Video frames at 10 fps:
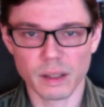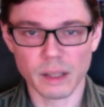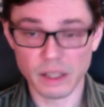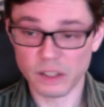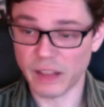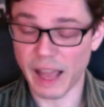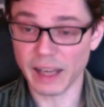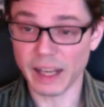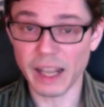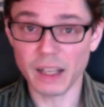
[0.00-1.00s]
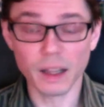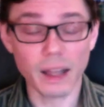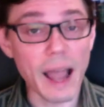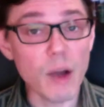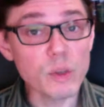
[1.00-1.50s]
is that it
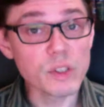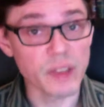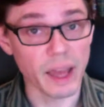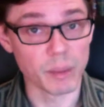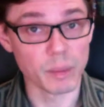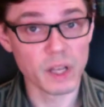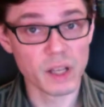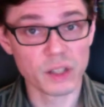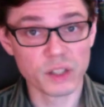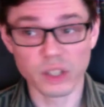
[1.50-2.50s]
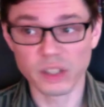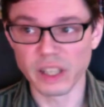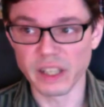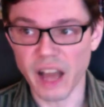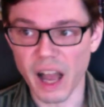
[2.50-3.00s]
allows them to
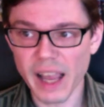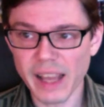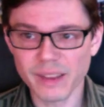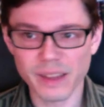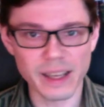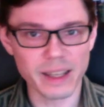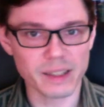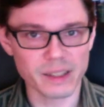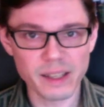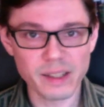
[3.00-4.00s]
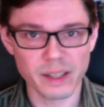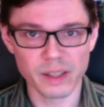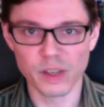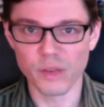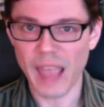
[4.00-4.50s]
deny the
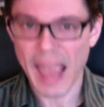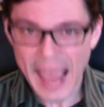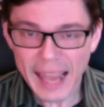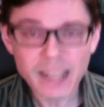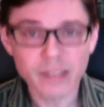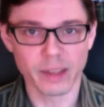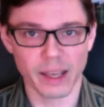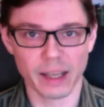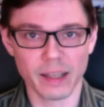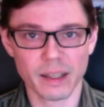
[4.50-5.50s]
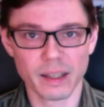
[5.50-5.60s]
existence of anything